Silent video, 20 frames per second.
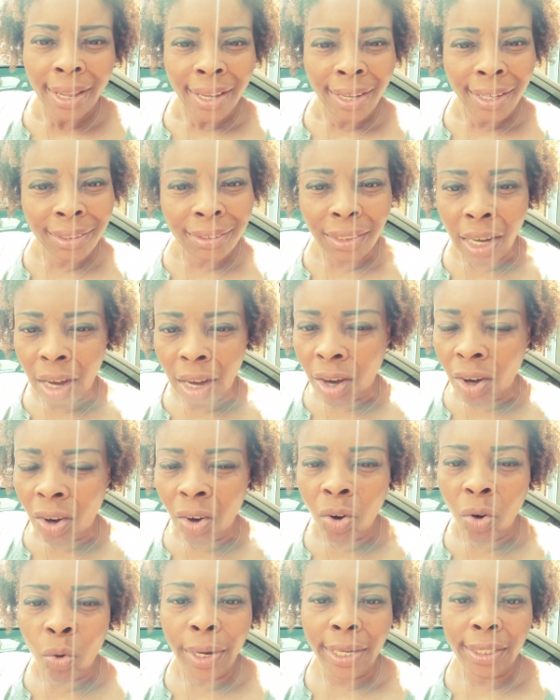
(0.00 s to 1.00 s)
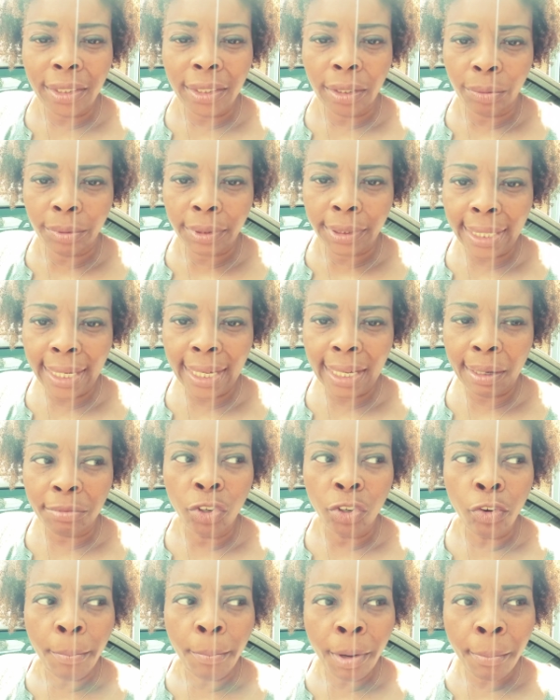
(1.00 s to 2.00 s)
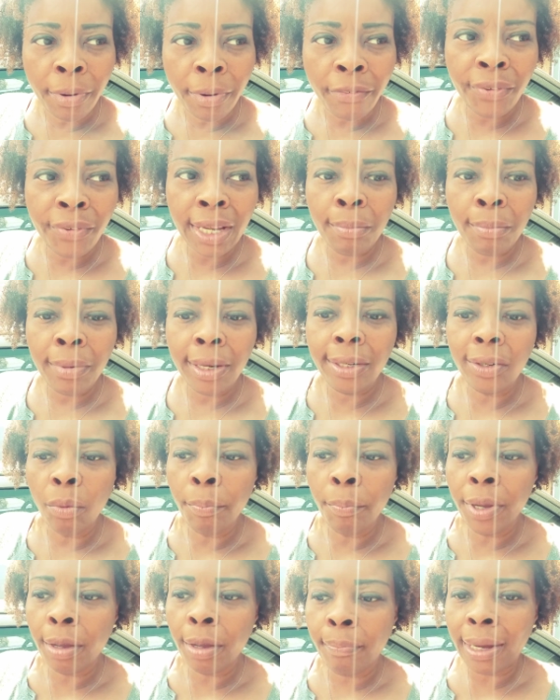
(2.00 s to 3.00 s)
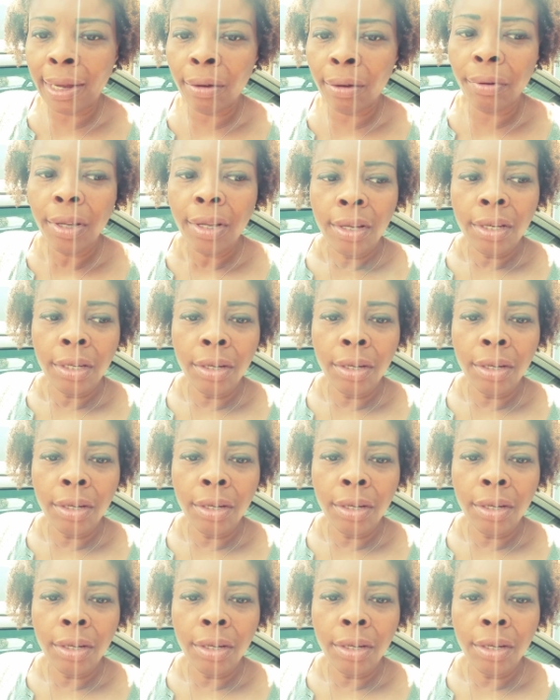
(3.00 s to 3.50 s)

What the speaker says: It's always on time. So remember, family, don't be about,